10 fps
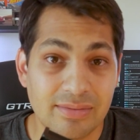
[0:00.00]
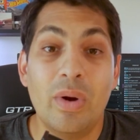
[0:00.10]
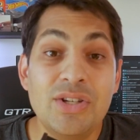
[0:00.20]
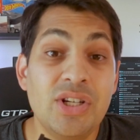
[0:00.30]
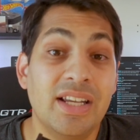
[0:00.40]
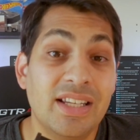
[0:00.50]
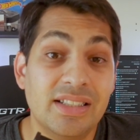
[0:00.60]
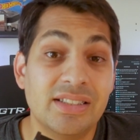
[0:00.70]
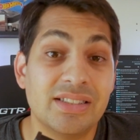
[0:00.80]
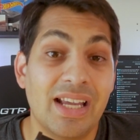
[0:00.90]
which
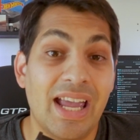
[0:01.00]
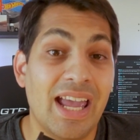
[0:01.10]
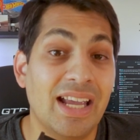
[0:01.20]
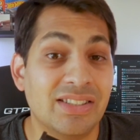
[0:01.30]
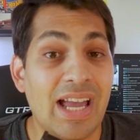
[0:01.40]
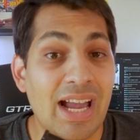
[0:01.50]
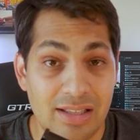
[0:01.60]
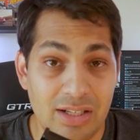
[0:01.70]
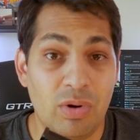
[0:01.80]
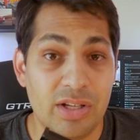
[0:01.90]
is
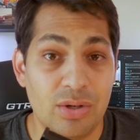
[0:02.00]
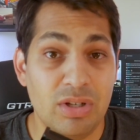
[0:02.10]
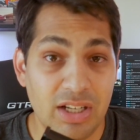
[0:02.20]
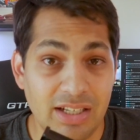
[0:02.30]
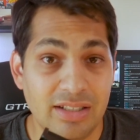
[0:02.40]
exactly what you need.